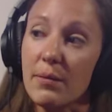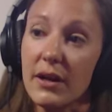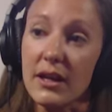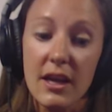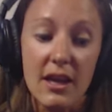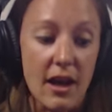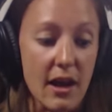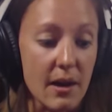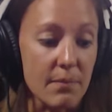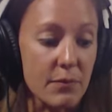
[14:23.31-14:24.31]
But
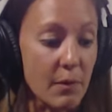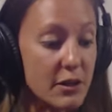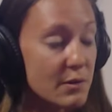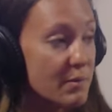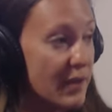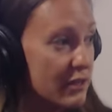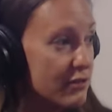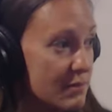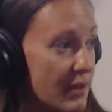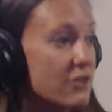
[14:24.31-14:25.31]
um, the Martinsburg band
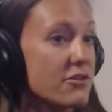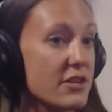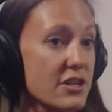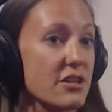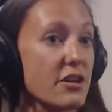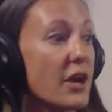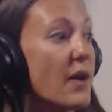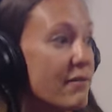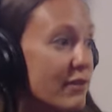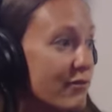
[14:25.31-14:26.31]
used to make a tradition to go
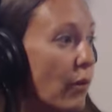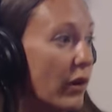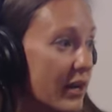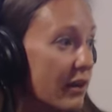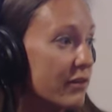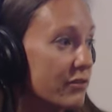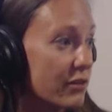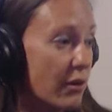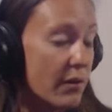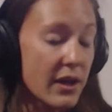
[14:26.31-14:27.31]
every four years.
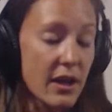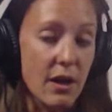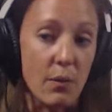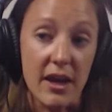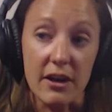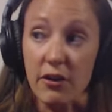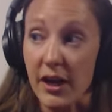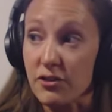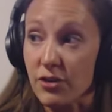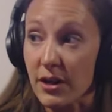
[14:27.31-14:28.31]
So we had a
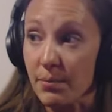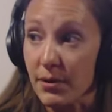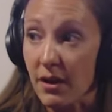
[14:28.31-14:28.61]
great trip.